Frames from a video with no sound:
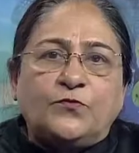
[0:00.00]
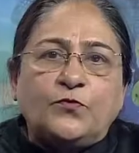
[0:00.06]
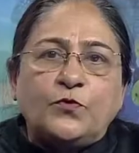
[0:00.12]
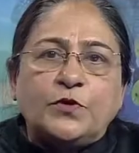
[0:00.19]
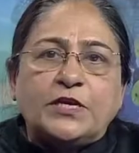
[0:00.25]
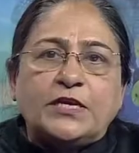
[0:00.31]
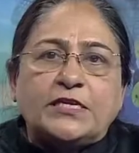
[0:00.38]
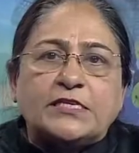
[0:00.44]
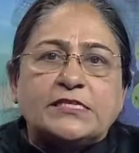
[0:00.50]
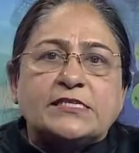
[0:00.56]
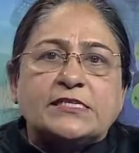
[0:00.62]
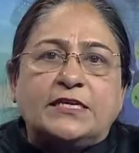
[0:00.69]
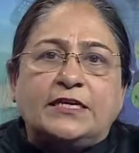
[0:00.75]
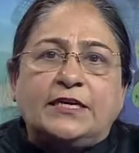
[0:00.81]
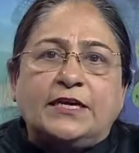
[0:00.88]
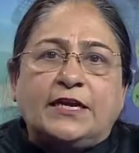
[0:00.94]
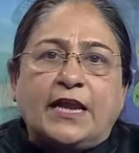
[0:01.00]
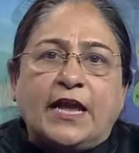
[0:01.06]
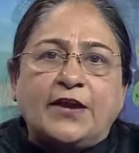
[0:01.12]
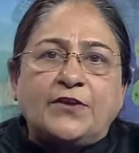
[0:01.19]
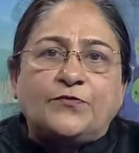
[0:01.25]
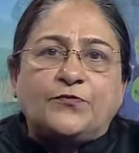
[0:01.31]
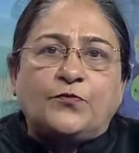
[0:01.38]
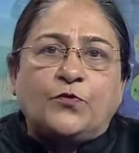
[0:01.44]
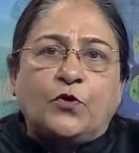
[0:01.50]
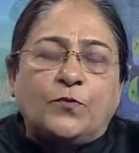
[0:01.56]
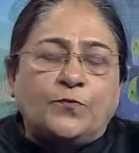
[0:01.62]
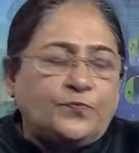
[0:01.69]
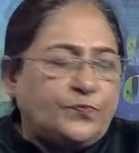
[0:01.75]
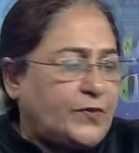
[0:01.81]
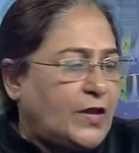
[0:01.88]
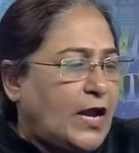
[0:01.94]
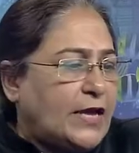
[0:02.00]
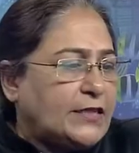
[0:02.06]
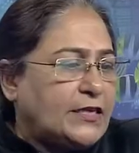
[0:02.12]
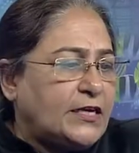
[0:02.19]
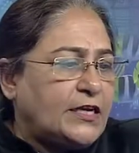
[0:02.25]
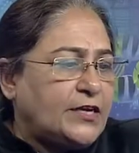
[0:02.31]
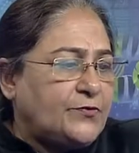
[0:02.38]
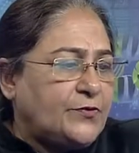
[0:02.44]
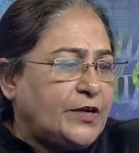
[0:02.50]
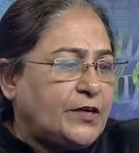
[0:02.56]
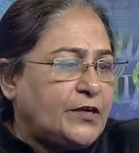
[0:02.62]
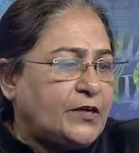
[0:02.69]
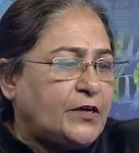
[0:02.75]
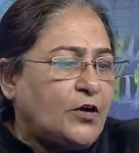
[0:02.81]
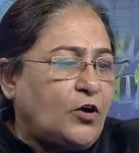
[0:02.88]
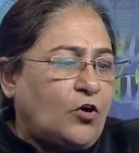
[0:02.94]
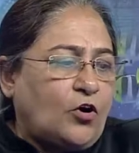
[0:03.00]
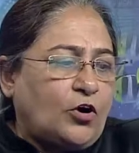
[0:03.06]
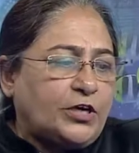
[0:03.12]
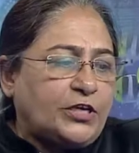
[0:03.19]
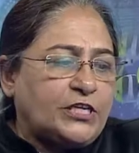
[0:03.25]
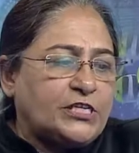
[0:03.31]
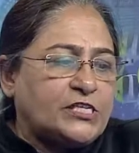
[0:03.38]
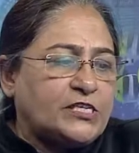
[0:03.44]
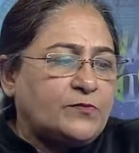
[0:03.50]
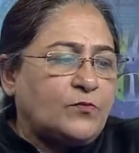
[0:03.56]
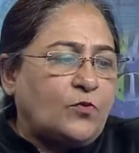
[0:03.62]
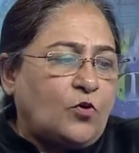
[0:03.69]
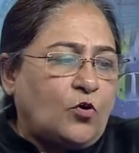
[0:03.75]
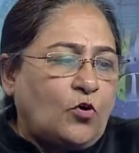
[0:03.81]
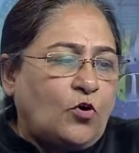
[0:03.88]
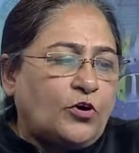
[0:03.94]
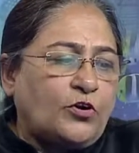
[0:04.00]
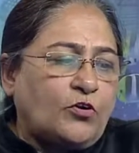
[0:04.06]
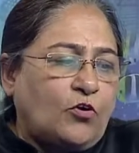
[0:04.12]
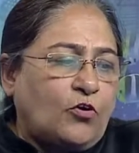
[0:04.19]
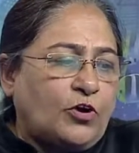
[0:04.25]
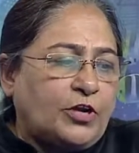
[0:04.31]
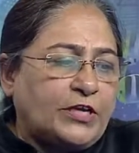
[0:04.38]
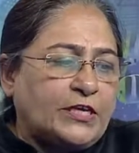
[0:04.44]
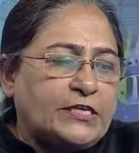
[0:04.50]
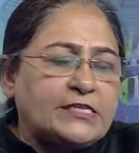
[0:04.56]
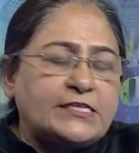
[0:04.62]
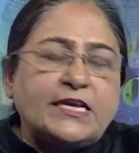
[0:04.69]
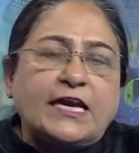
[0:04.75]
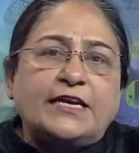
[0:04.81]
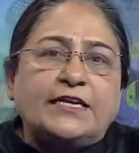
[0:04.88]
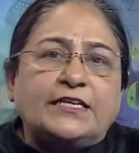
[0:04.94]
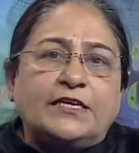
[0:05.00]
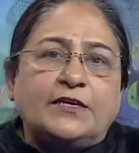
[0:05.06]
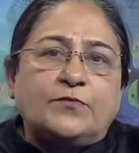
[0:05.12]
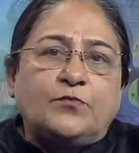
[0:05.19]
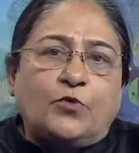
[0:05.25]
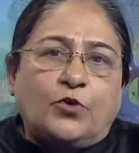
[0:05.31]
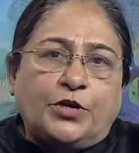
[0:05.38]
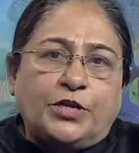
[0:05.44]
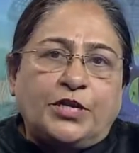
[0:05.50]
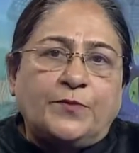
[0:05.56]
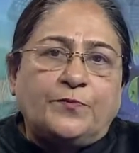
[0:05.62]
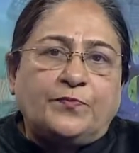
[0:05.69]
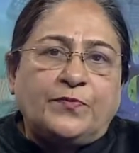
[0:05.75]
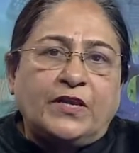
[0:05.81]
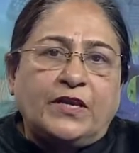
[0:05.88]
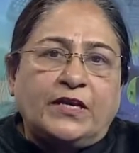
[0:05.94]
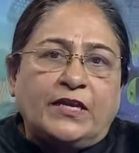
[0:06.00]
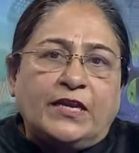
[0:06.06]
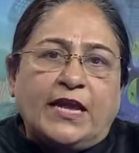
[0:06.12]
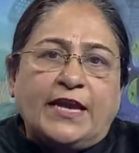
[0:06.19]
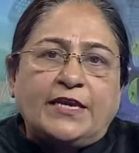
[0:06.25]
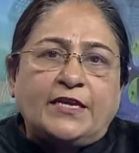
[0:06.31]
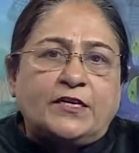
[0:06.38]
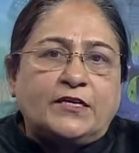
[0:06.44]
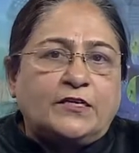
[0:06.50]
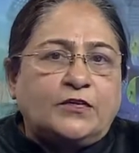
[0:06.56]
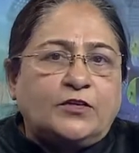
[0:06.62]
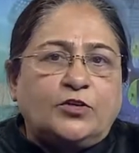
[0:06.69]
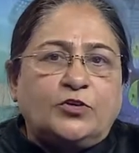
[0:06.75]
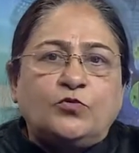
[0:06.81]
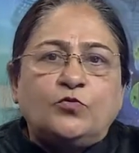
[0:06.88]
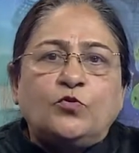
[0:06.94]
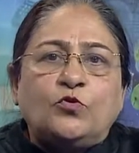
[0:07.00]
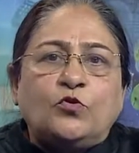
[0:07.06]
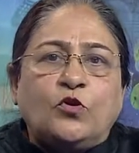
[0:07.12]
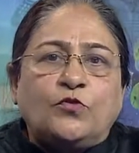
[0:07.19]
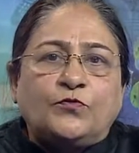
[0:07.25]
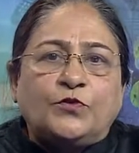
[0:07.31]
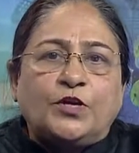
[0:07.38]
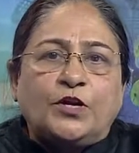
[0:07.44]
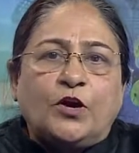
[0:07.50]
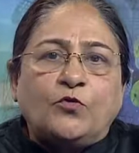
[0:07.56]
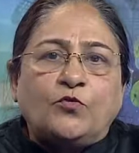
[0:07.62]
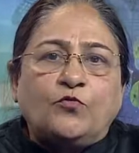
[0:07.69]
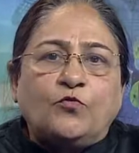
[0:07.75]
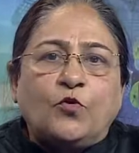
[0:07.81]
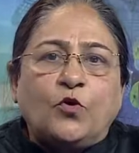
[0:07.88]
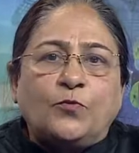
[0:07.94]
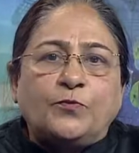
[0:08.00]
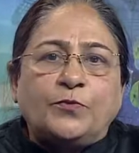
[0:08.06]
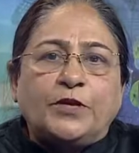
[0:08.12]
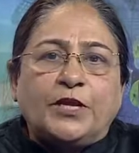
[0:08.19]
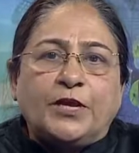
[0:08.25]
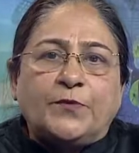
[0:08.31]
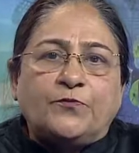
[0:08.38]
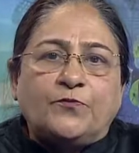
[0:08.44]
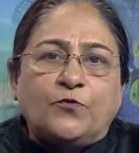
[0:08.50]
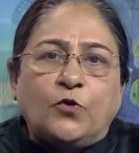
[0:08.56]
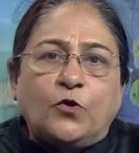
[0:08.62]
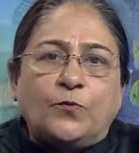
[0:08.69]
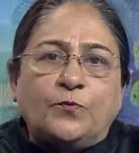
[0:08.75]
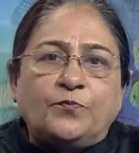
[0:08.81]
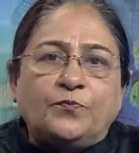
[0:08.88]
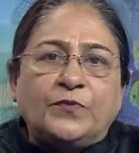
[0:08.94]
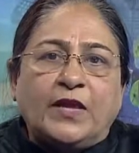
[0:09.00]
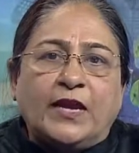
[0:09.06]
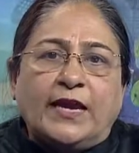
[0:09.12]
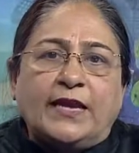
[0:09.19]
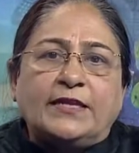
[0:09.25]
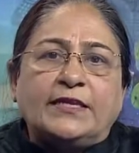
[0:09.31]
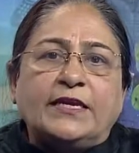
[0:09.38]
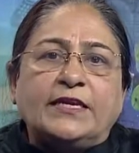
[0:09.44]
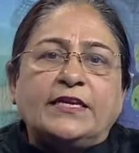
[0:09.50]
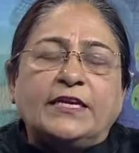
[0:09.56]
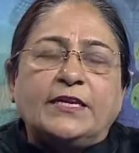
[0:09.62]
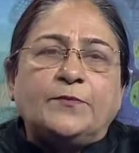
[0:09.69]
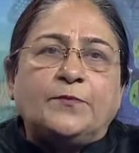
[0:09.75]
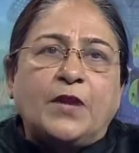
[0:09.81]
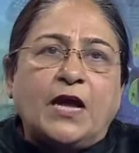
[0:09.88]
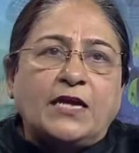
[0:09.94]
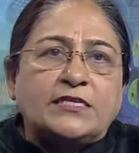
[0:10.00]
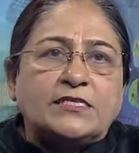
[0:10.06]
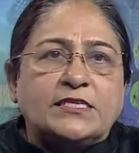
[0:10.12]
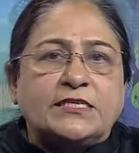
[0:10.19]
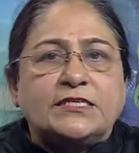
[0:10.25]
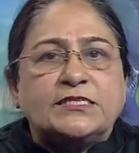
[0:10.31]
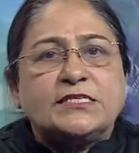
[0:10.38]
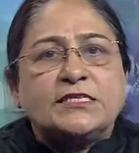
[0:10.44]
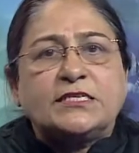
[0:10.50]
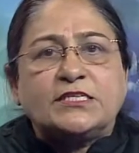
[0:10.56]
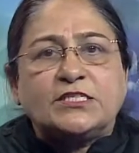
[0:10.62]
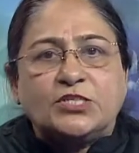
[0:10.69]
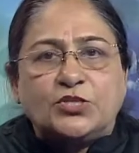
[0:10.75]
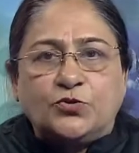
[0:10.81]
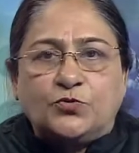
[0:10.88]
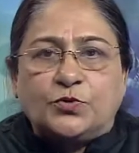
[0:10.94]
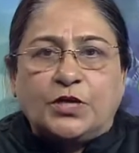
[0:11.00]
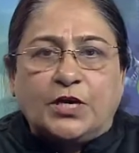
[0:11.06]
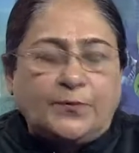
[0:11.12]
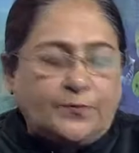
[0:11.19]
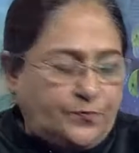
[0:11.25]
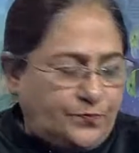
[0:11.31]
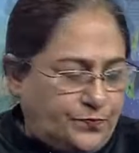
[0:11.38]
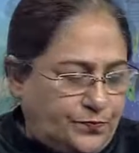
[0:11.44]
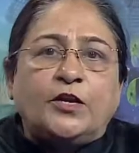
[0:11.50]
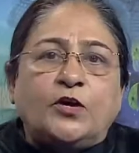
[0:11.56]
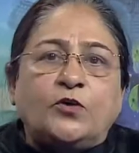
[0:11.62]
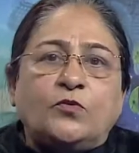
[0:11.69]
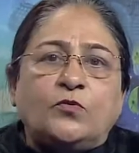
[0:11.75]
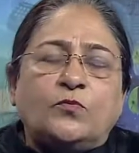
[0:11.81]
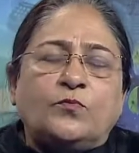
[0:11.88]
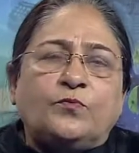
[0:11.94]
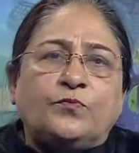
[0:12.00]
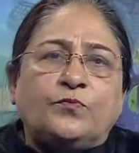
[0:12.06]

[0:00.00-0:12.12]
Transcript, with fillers: food is derived from other living organism on or inside their body like you know of the roundworm, tapeworm and then in plants it is the cuscuta. Now